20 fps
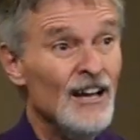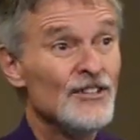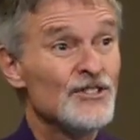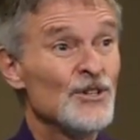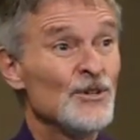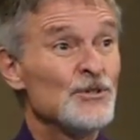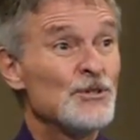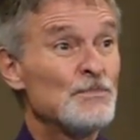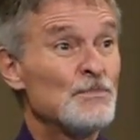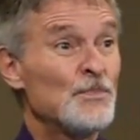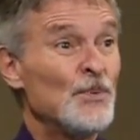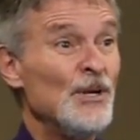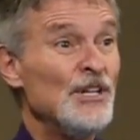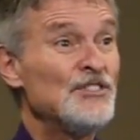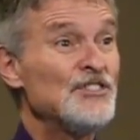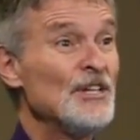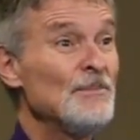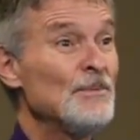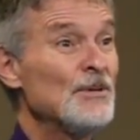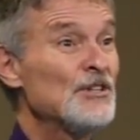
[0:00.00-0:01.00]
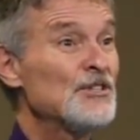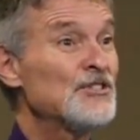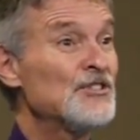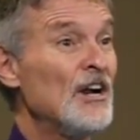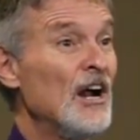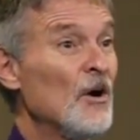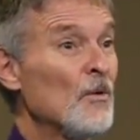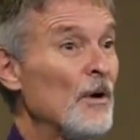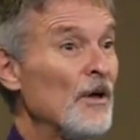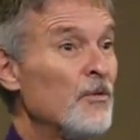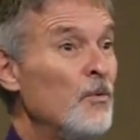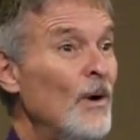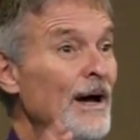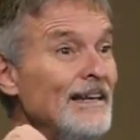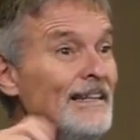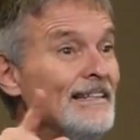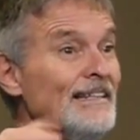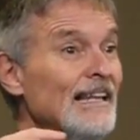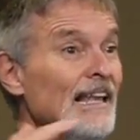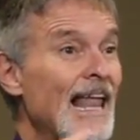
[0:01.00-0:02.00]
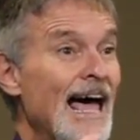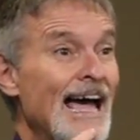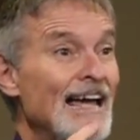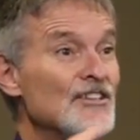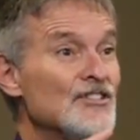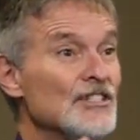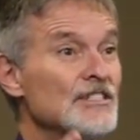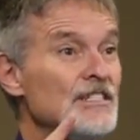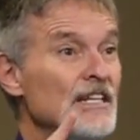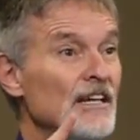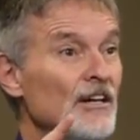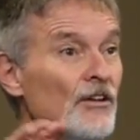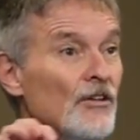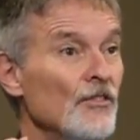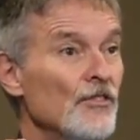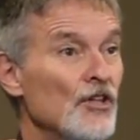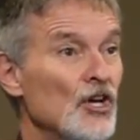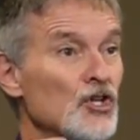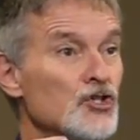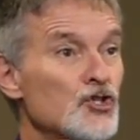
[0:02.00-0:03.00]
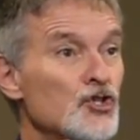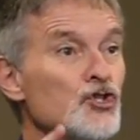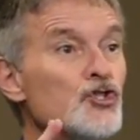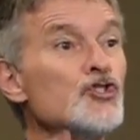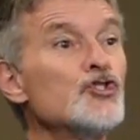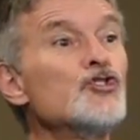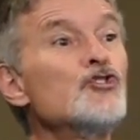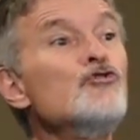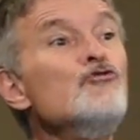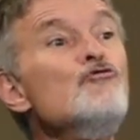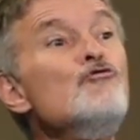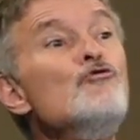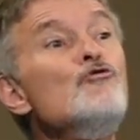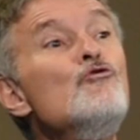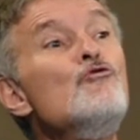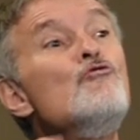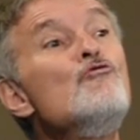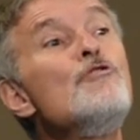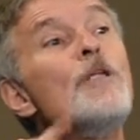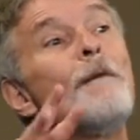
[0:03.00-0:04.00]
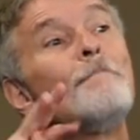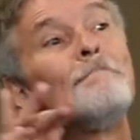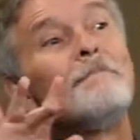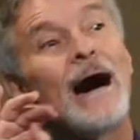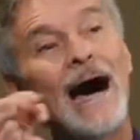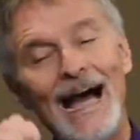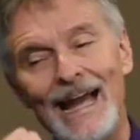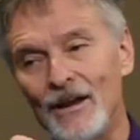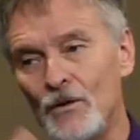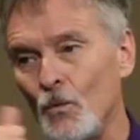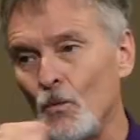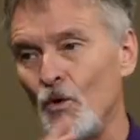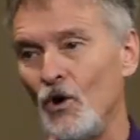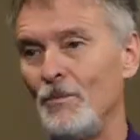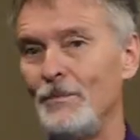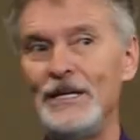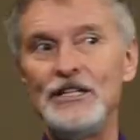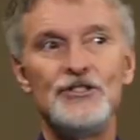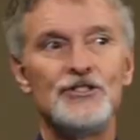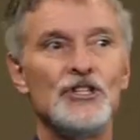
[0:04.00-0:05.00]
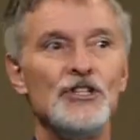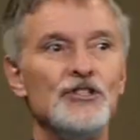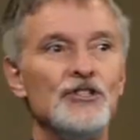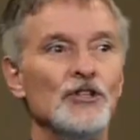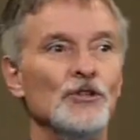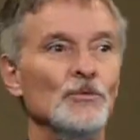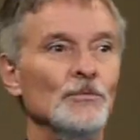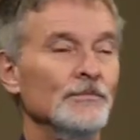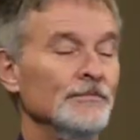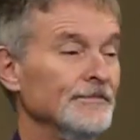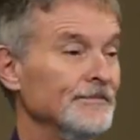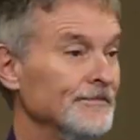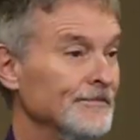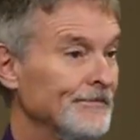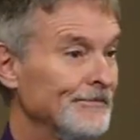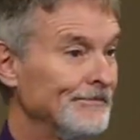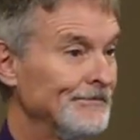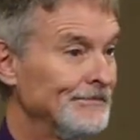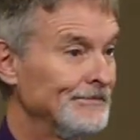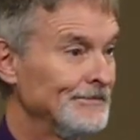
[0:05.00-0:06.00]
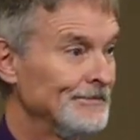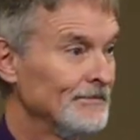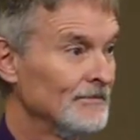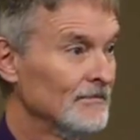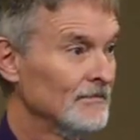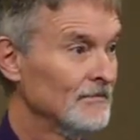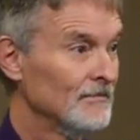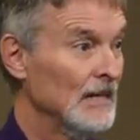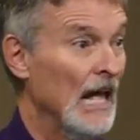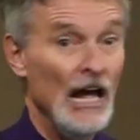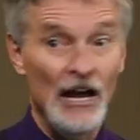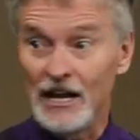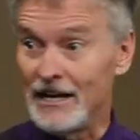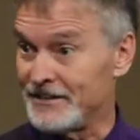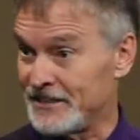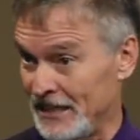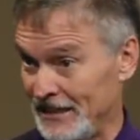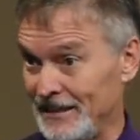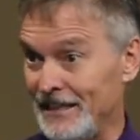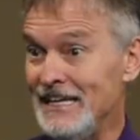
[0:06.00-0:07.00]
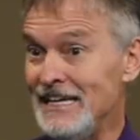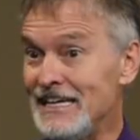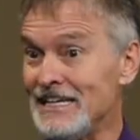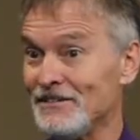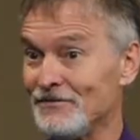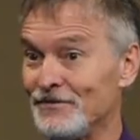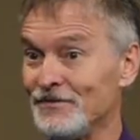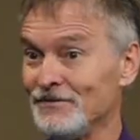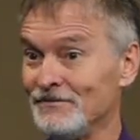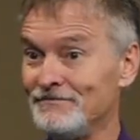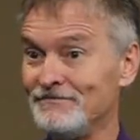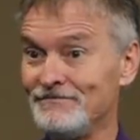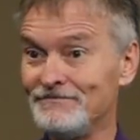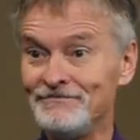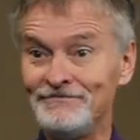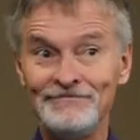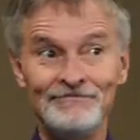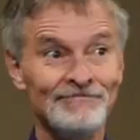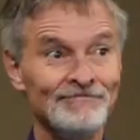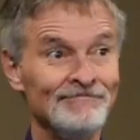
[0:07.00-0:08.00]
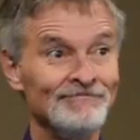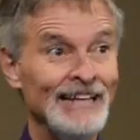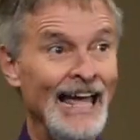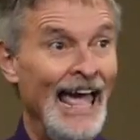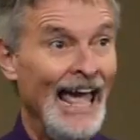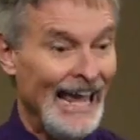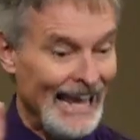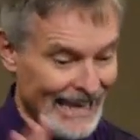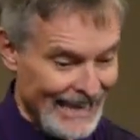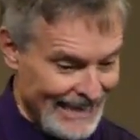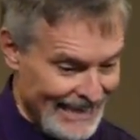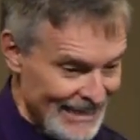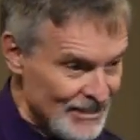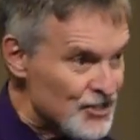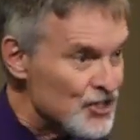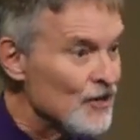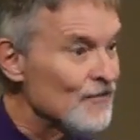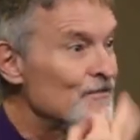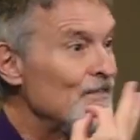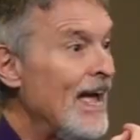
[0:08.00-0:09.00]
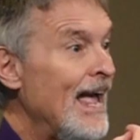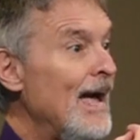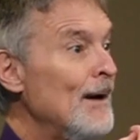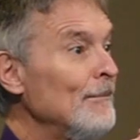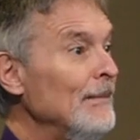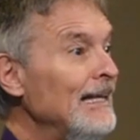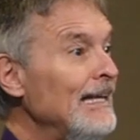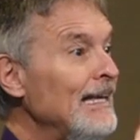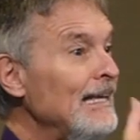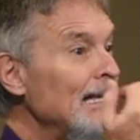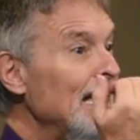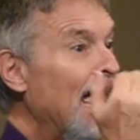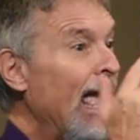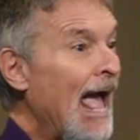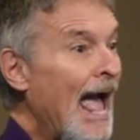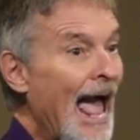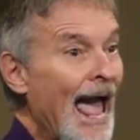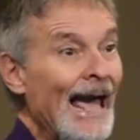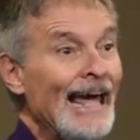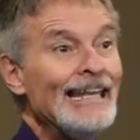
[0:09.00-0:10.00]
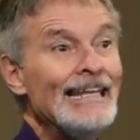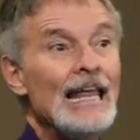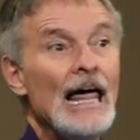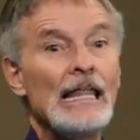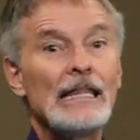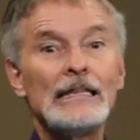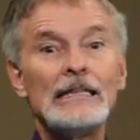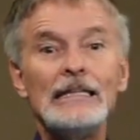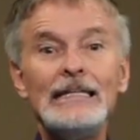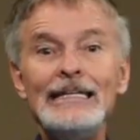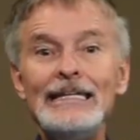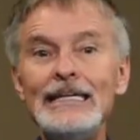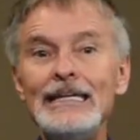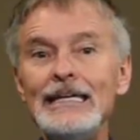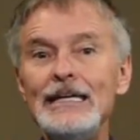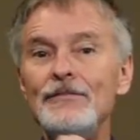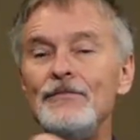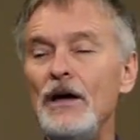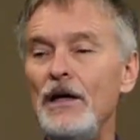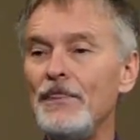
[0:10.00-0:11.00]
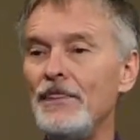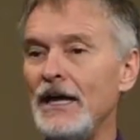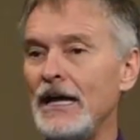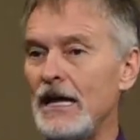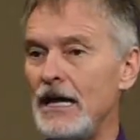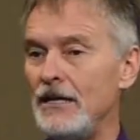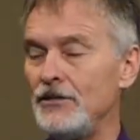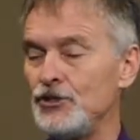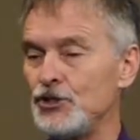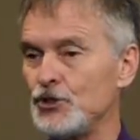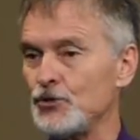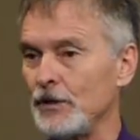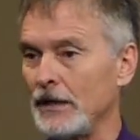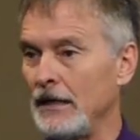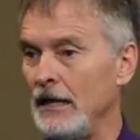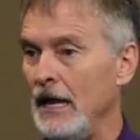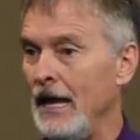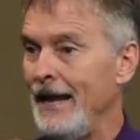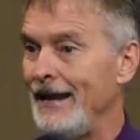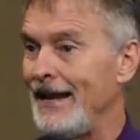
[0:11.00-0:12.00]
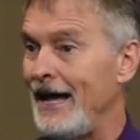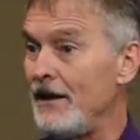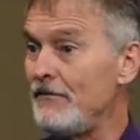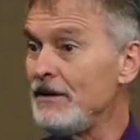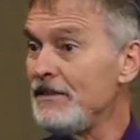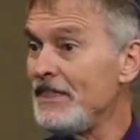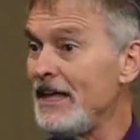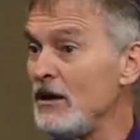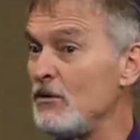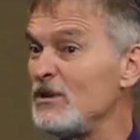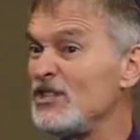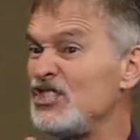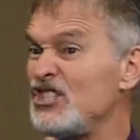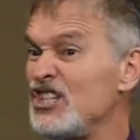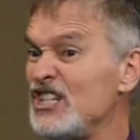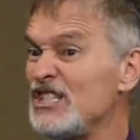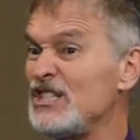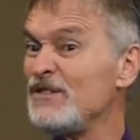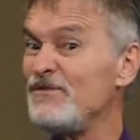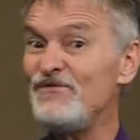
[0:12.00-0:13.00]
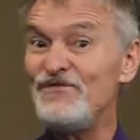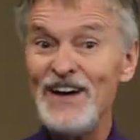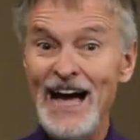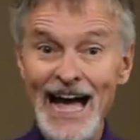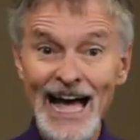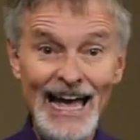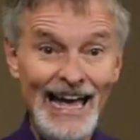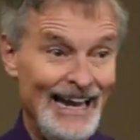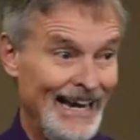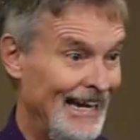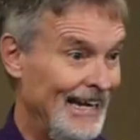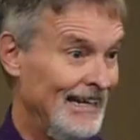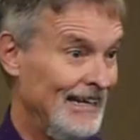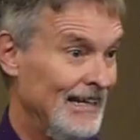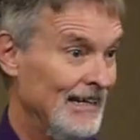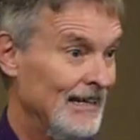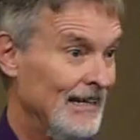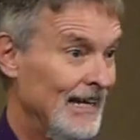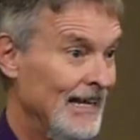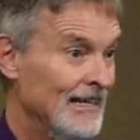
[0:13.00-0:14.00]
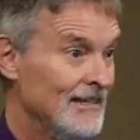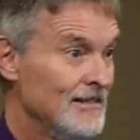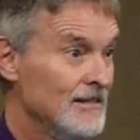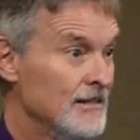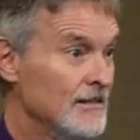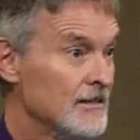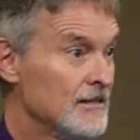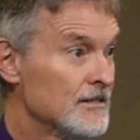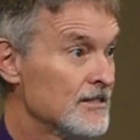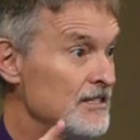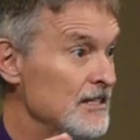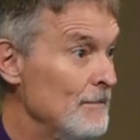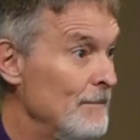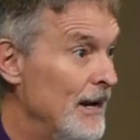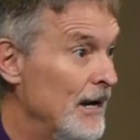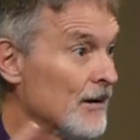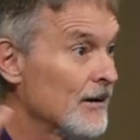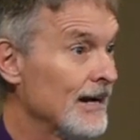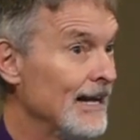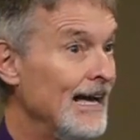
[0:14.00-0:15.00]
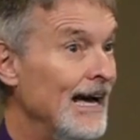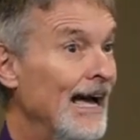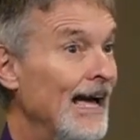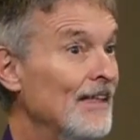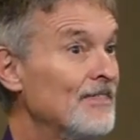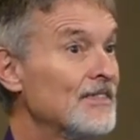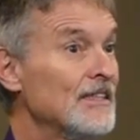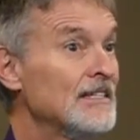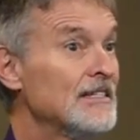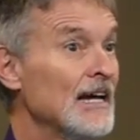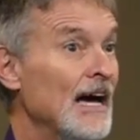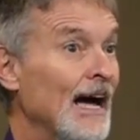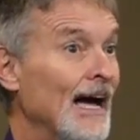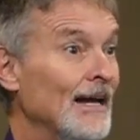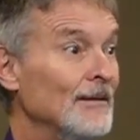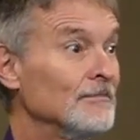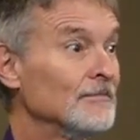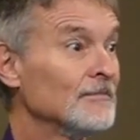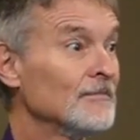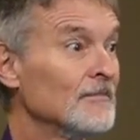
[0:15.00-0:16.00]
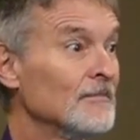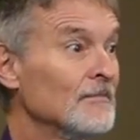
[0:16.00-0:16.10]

So it's pretty simple to start with. What did Elijah tell the Shunammite woman to do? To leave. Get your family and leave the country. Now everything was just fine in Samaria at the time.